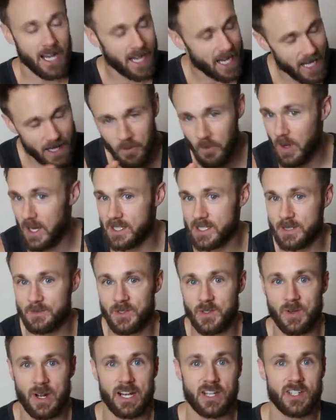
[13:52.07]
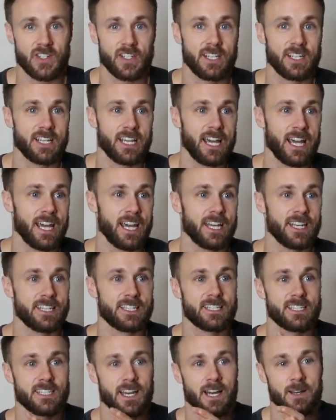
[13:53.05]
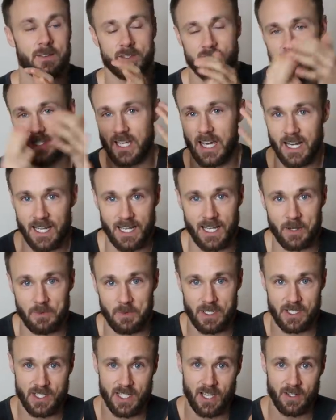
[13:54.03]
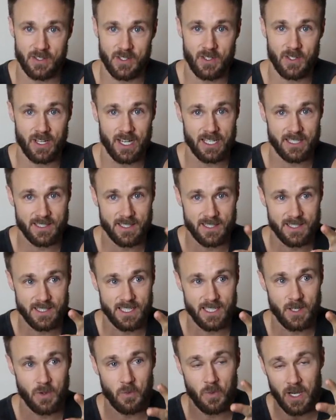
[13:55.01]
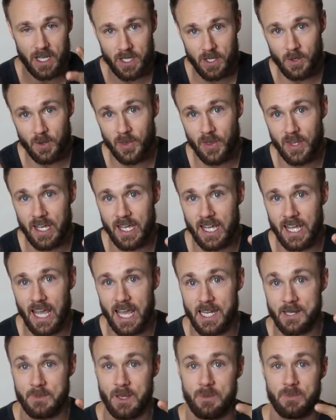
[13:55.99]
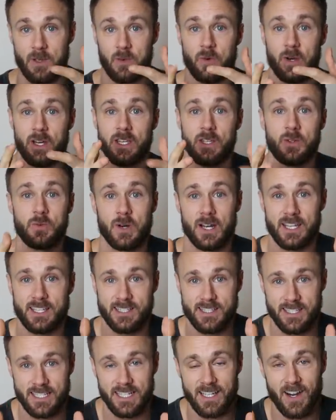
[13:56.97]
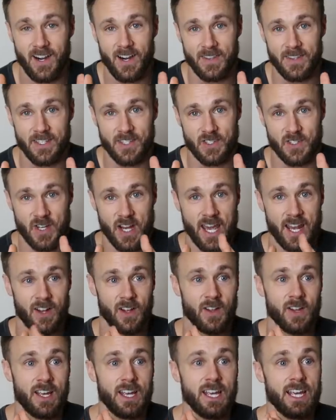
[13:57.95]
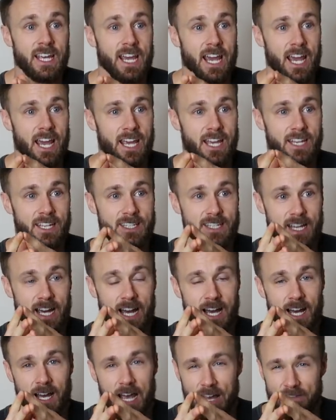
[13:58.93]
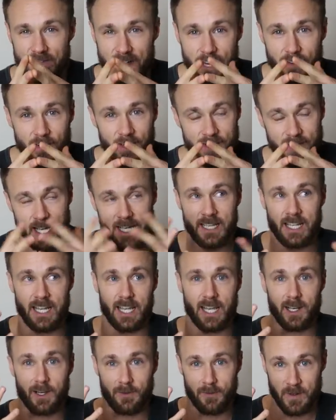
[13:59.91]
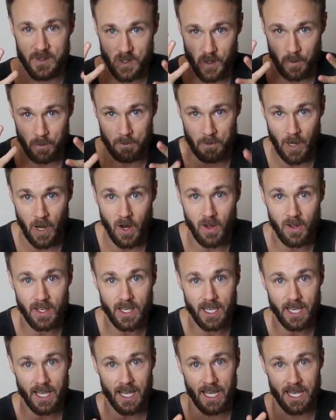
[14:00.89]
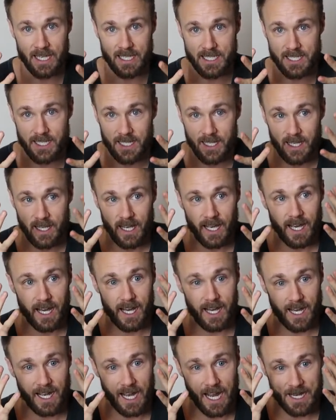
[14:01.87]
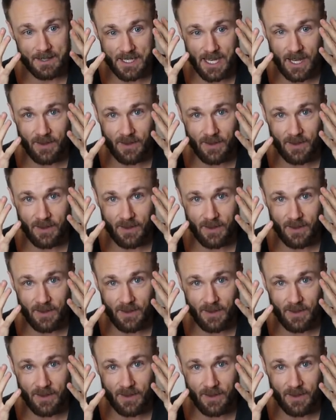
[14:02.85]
kind of want some direction, and I was just kind of like reaching out to you guys to see what you think and maybe what you want to see on this channel. And I've never done like an official bulk, and I